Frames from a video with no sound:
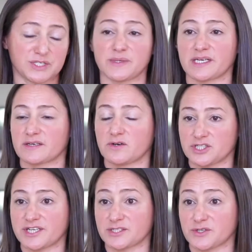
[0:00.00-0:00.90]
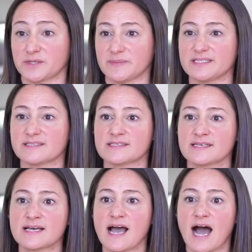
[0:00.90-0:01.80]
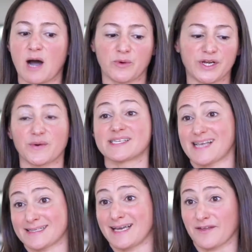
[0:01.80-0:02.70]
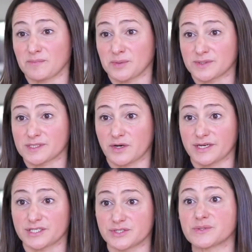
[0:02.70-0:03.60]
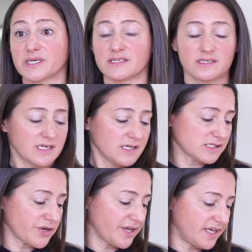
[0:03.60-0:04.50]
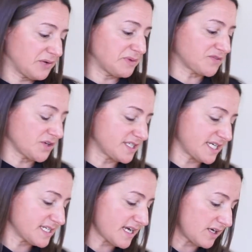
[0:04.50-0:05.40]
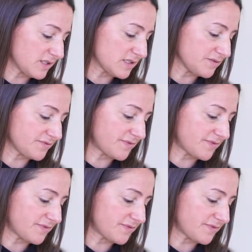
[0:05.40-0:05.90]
do in contract documents, we know exactly how the builder's going to do it. So here we've got details of